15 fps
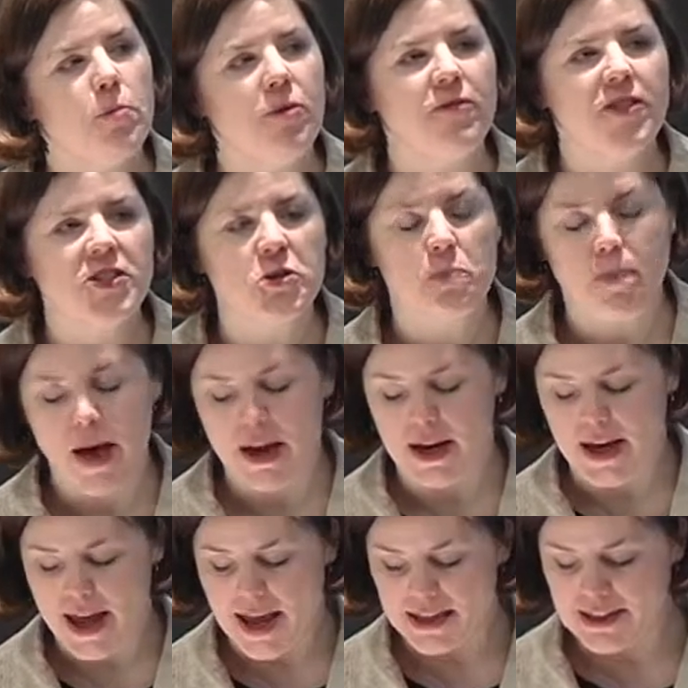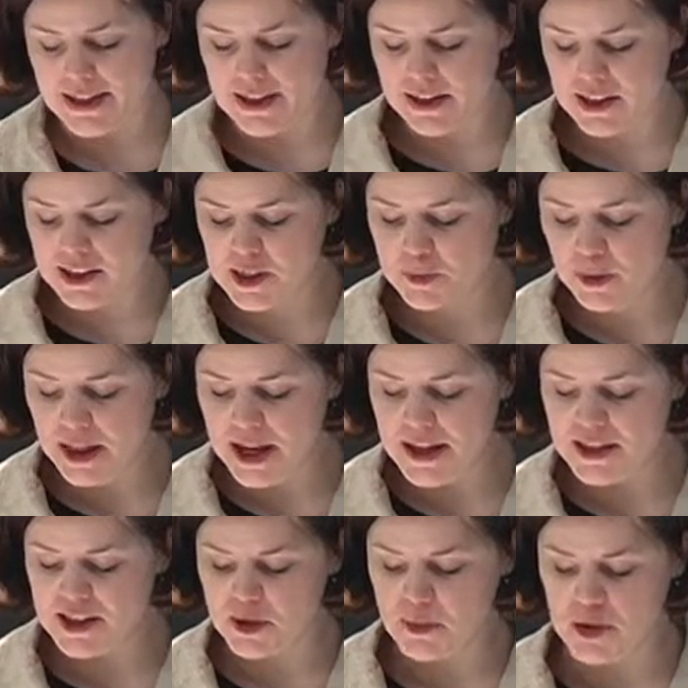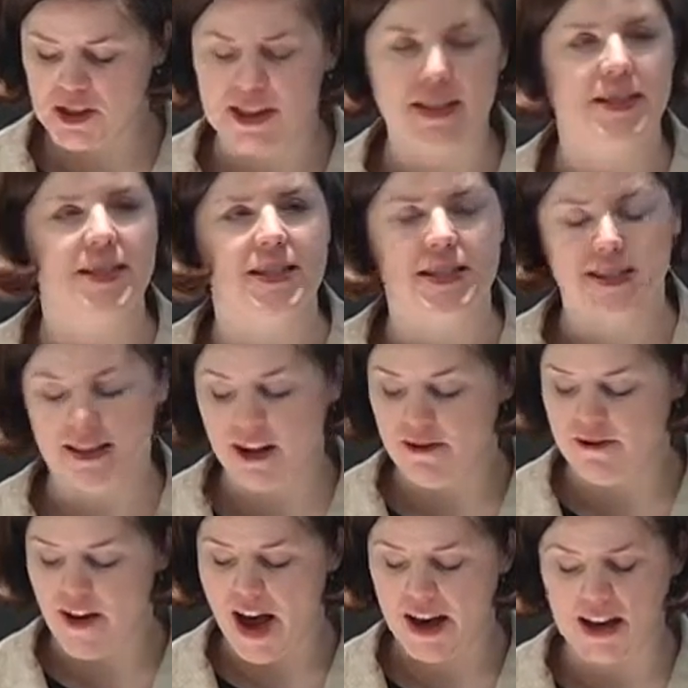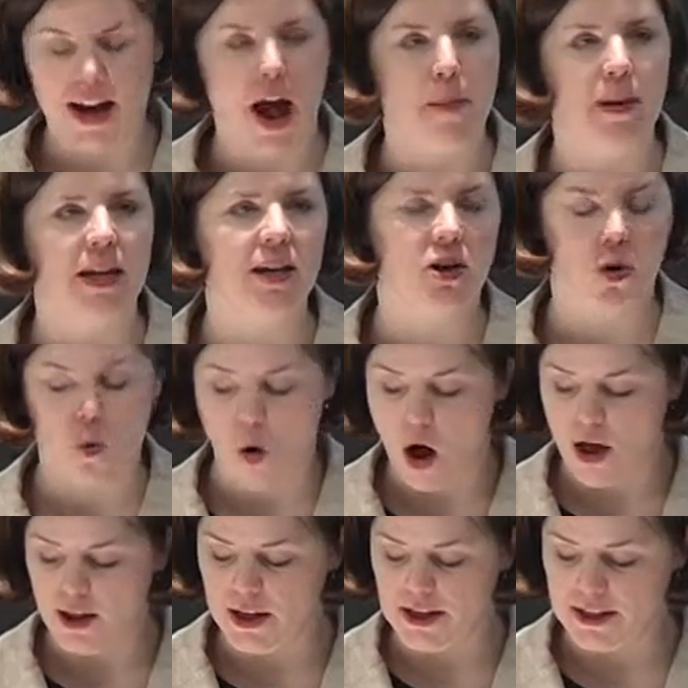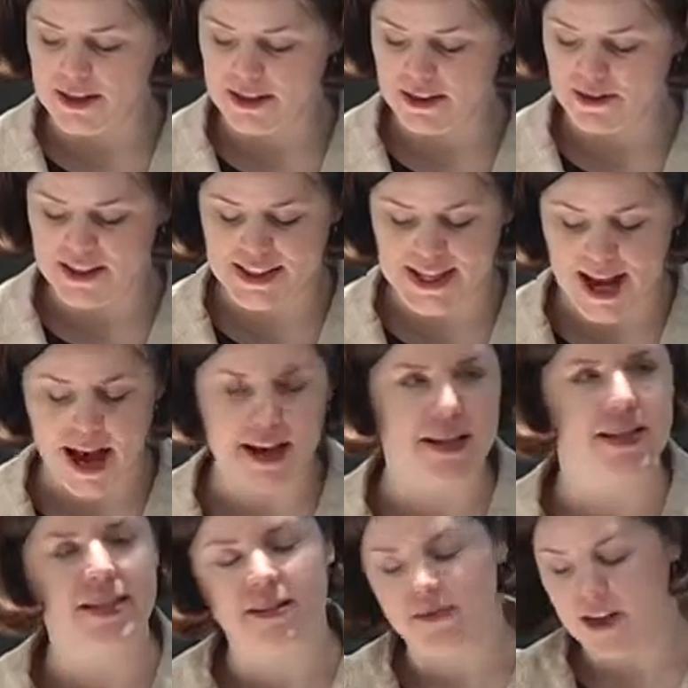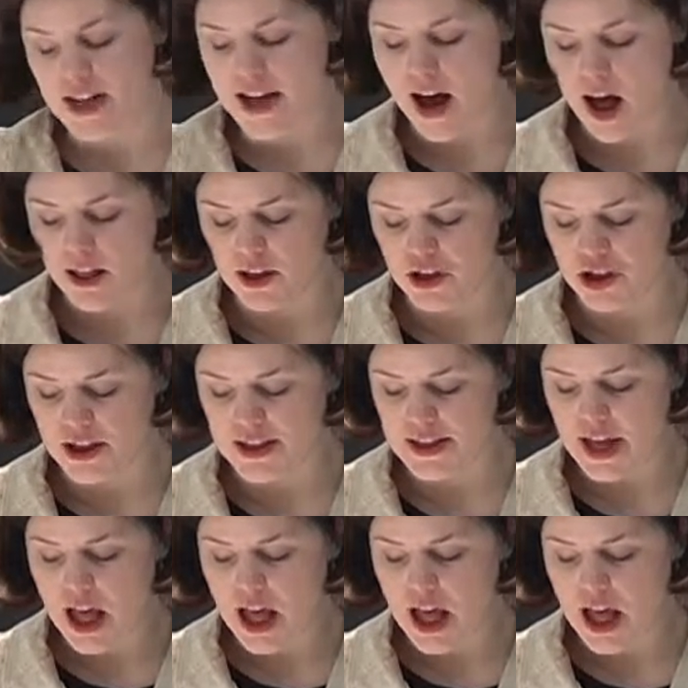Professor Bennett has explained this persistence of economic inequalities, of status, of ideologies,